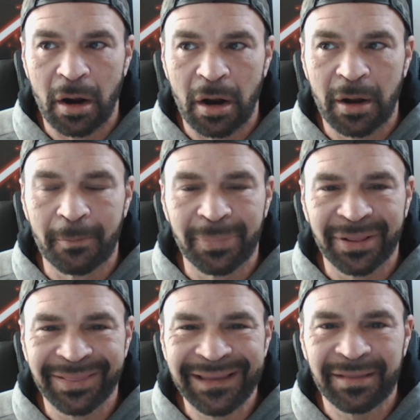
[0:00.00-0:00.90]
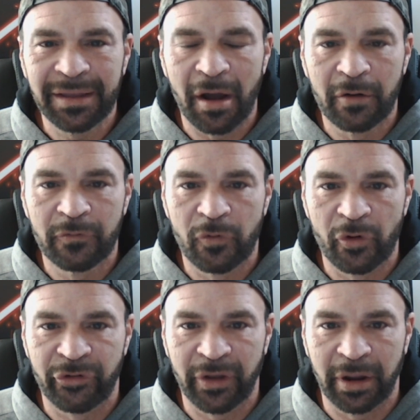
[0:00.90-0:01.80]
completely
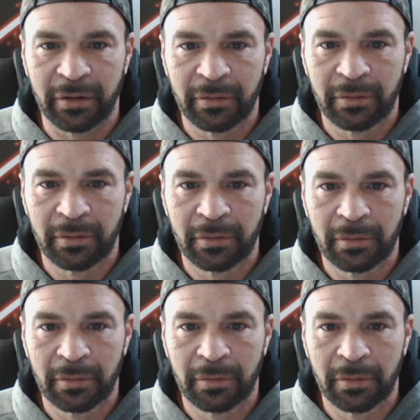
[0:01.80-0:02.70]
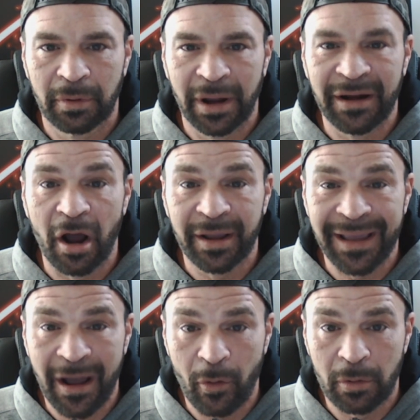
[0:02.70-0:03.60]
unforeseen and
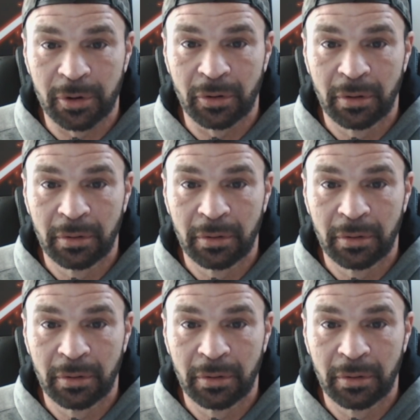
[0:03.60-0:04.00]
unaccountable